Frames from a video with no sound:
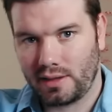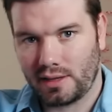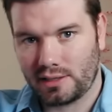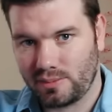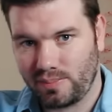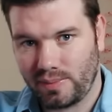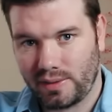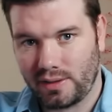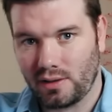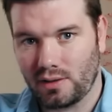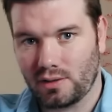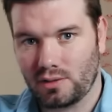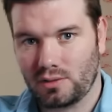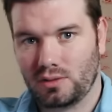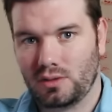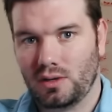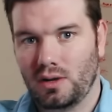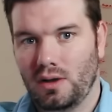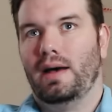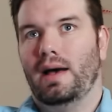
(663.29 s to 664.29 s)
that's
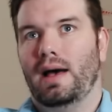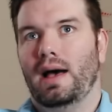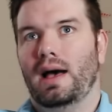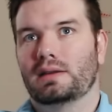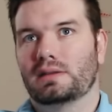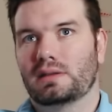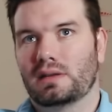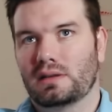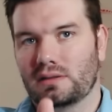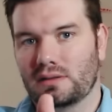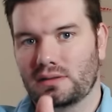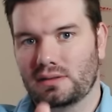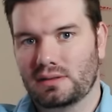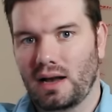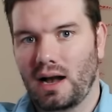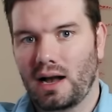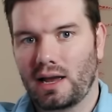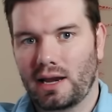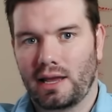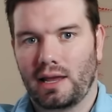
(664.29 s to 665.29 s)
because as a
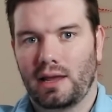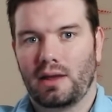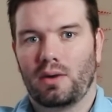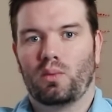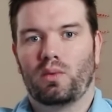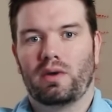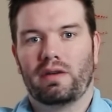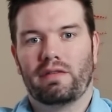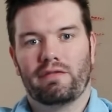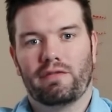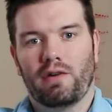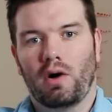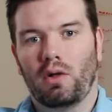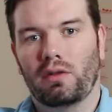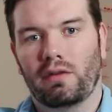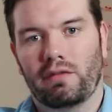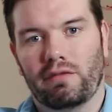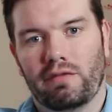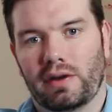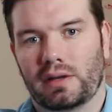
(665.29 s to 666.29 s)
society, we've
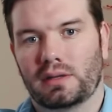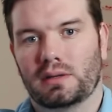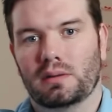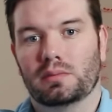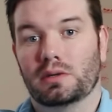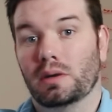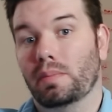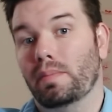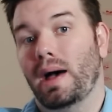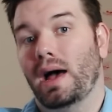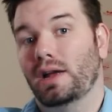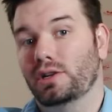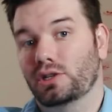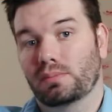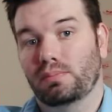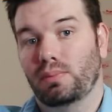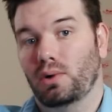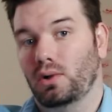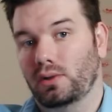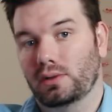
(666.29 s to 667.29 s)
fallen victim to
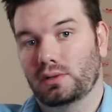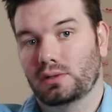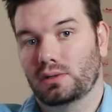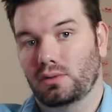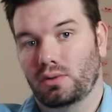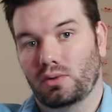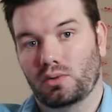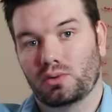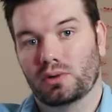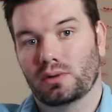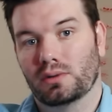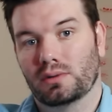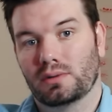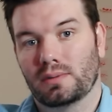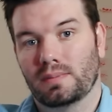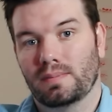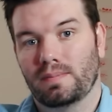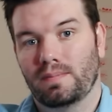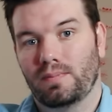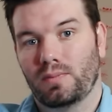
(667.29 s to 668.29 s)
magic bullet
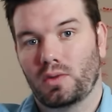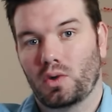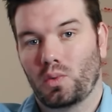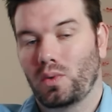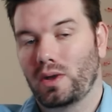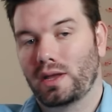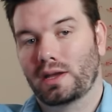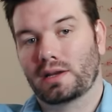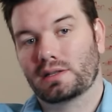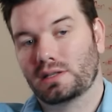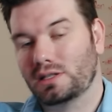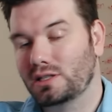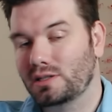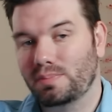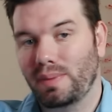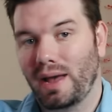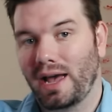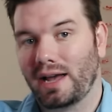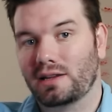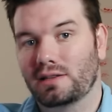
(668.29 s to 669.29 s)
solutions. We
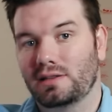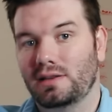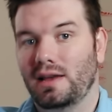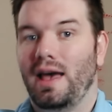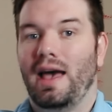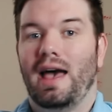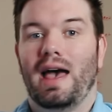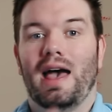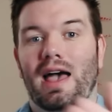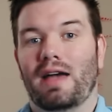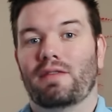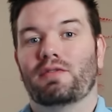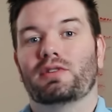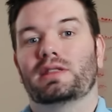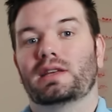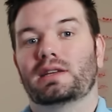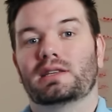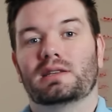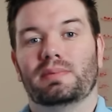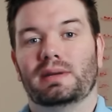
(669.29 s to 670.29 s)
expect
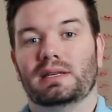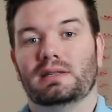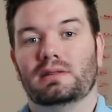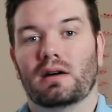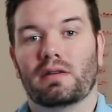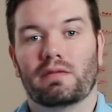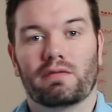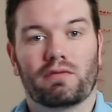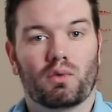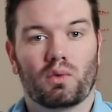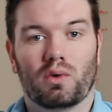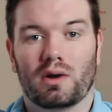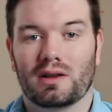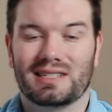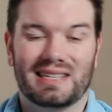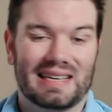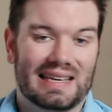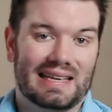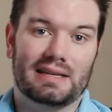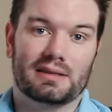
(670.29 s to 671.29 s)
everything to be done for
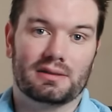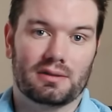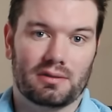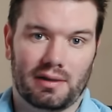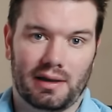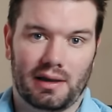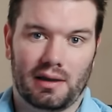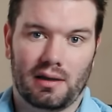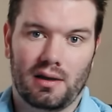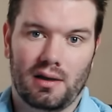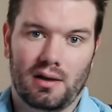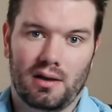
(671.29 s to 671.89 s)
us easily.